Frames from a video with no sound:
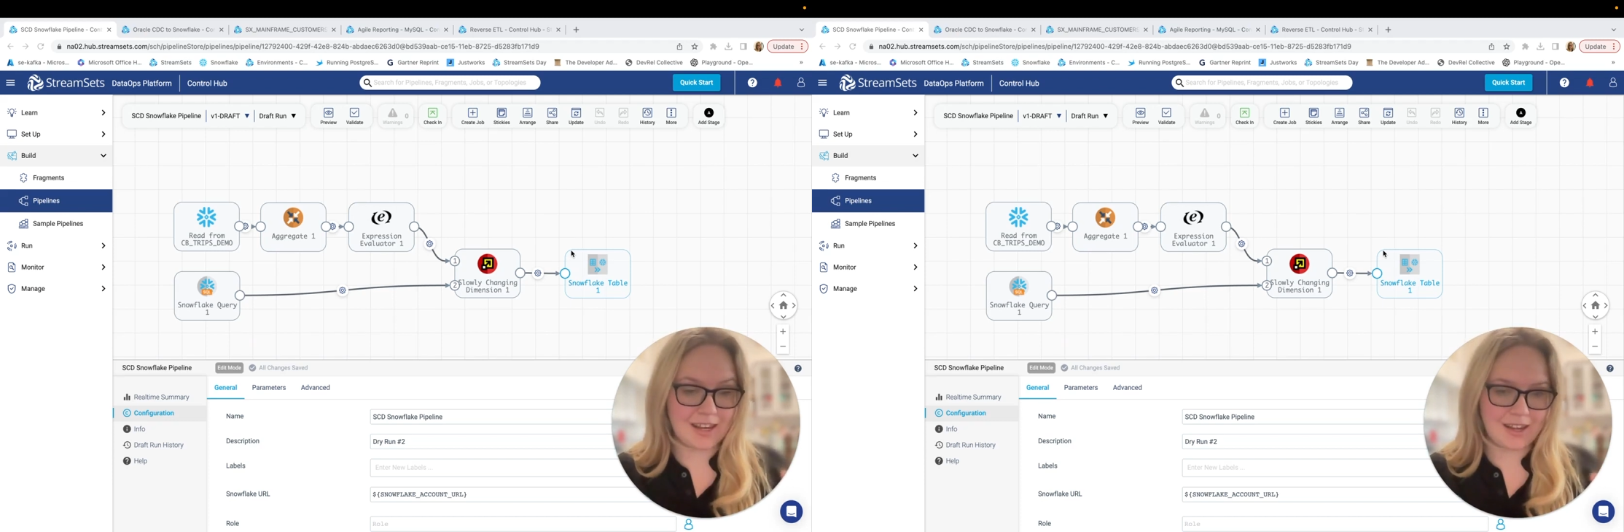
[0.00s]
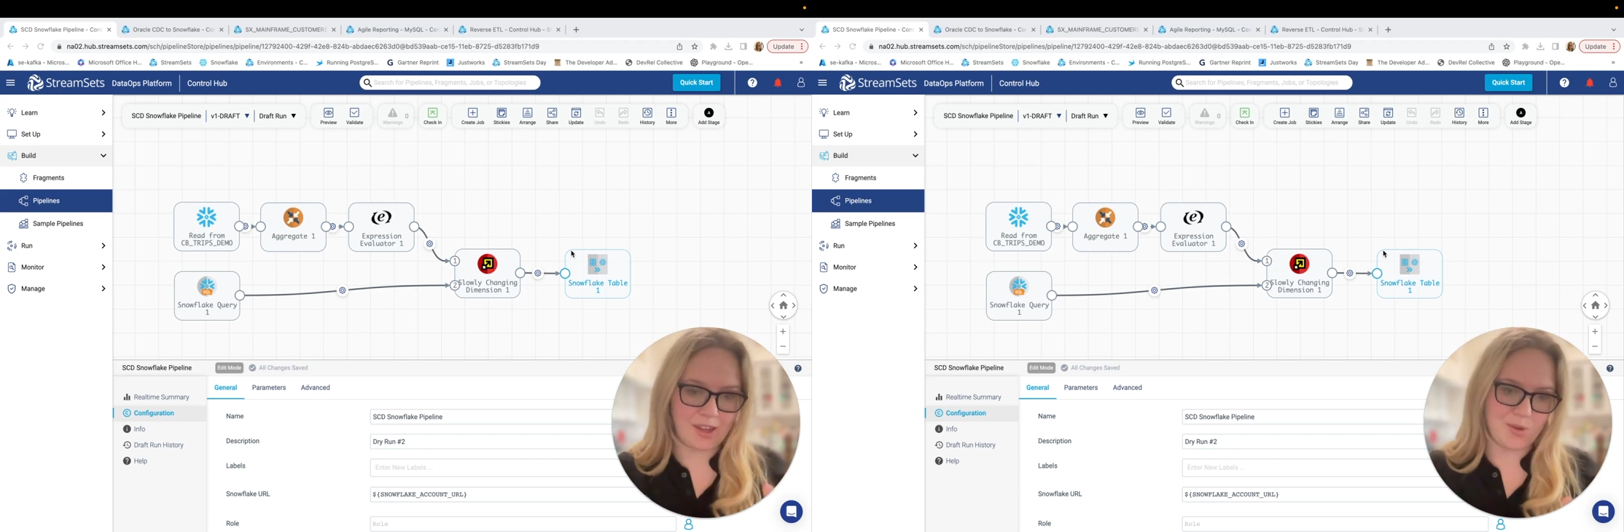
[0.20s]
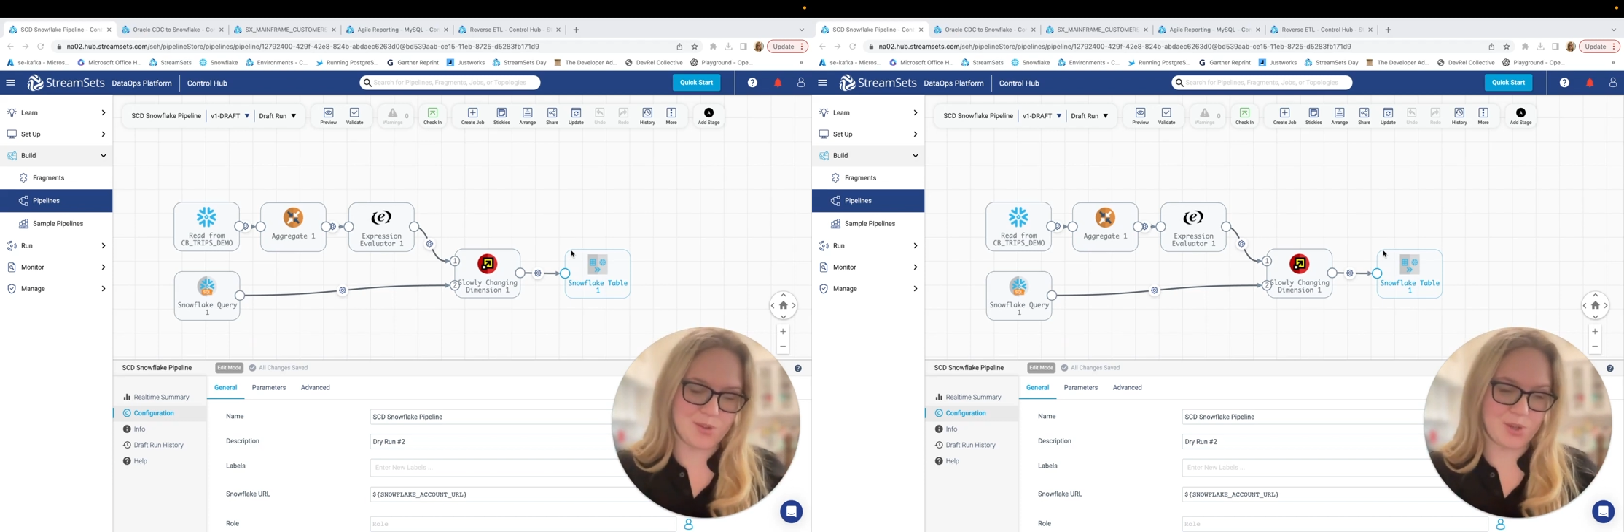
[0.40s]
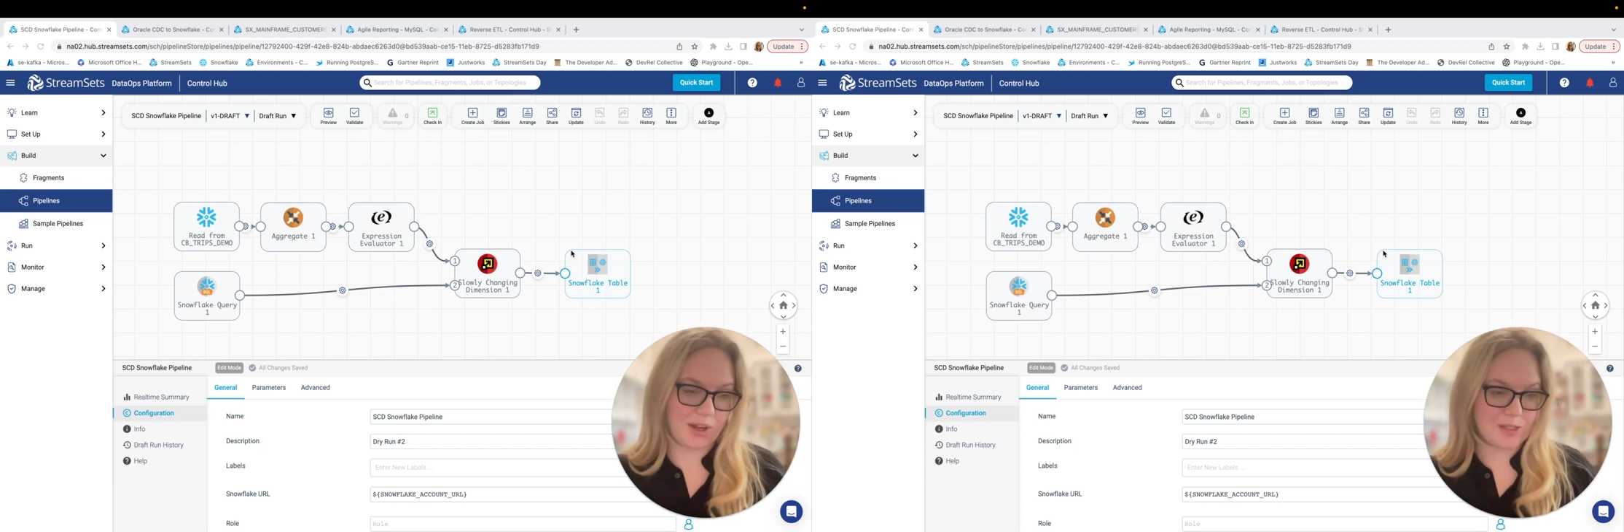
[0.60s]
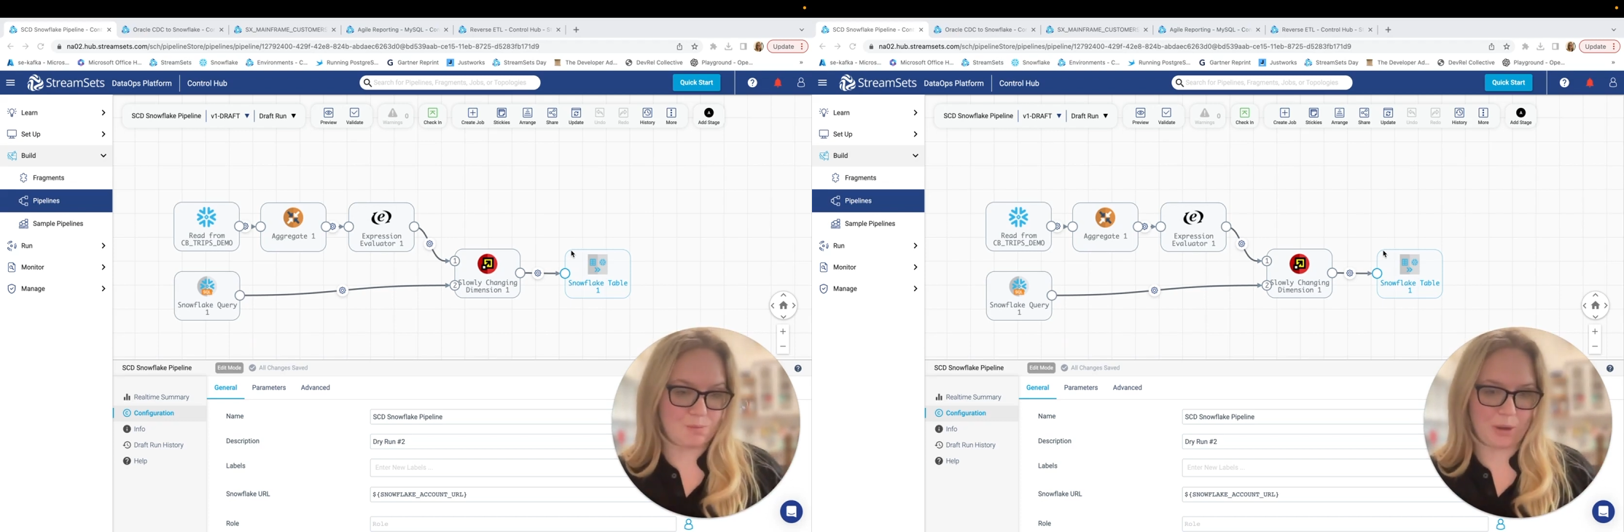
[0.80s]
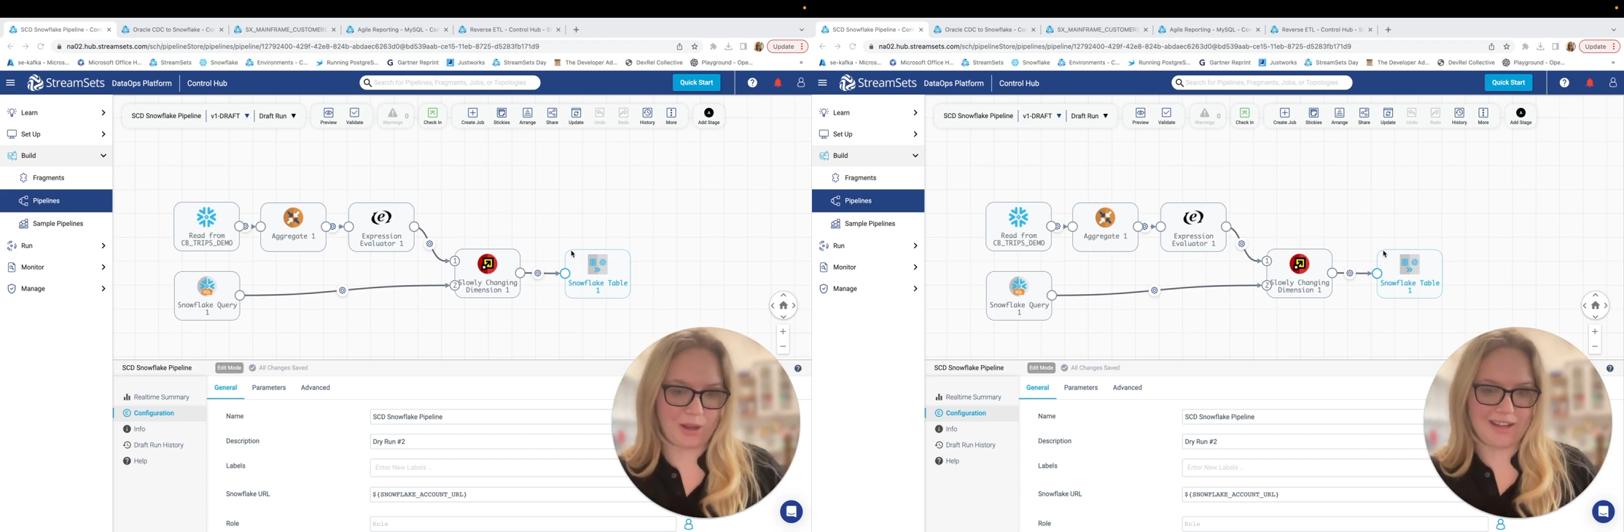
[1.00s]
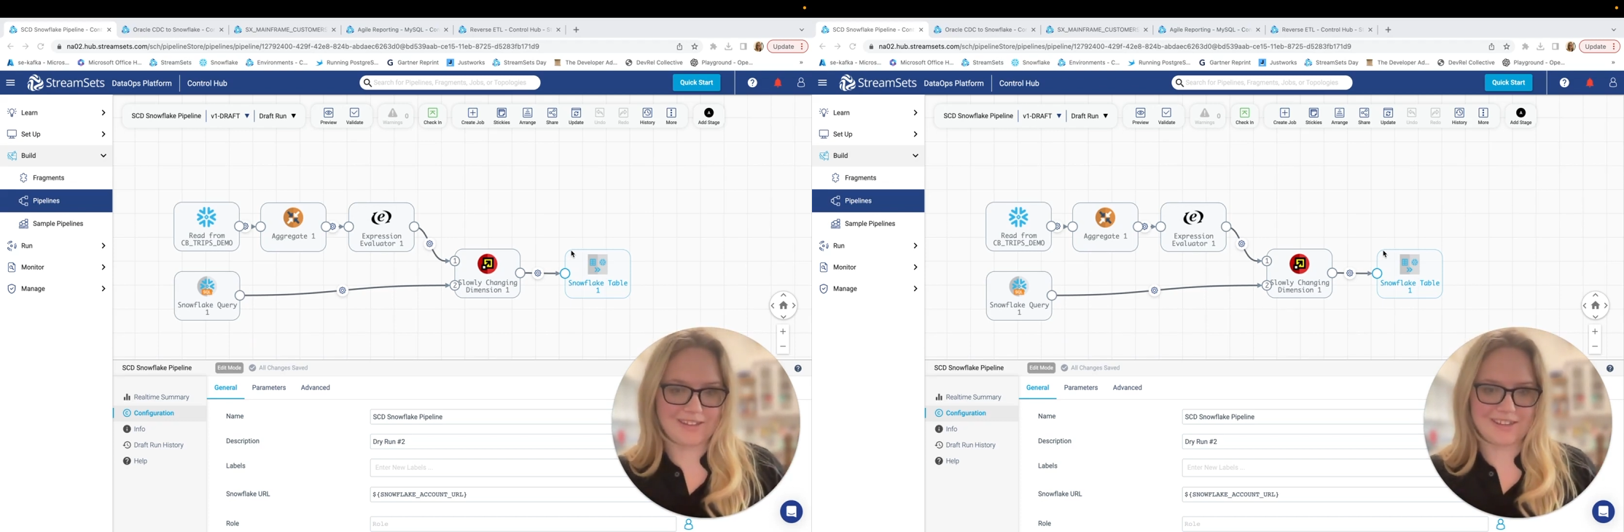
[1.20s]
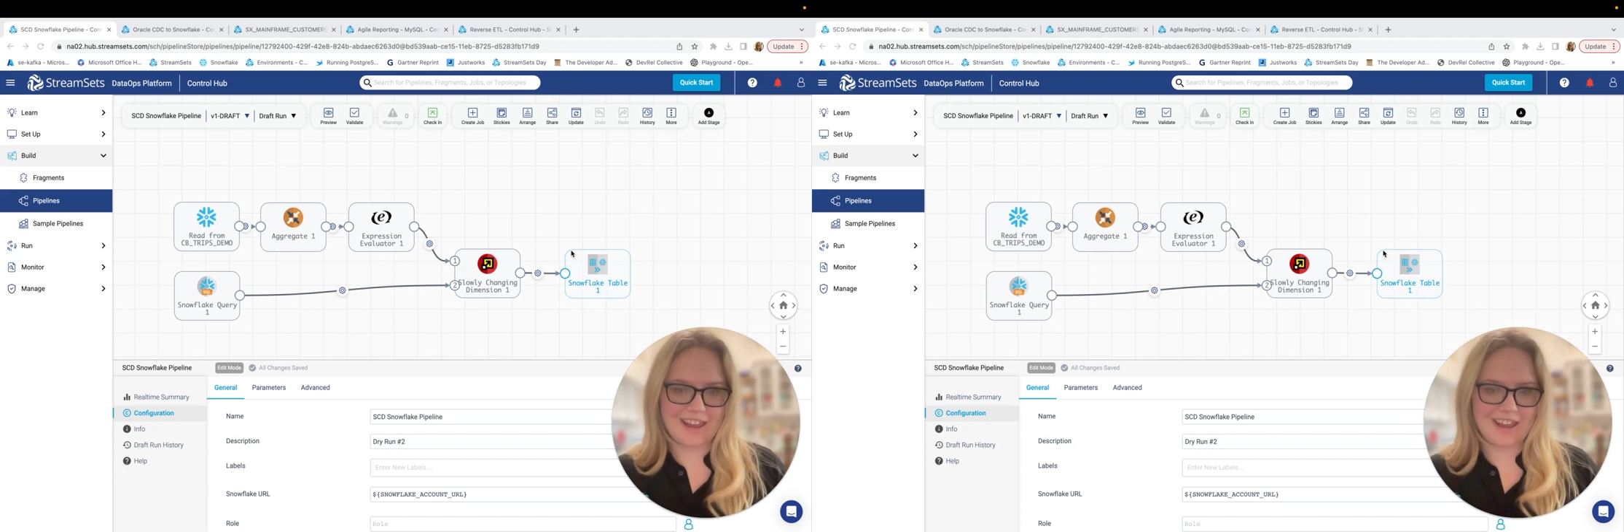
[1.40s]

user experience.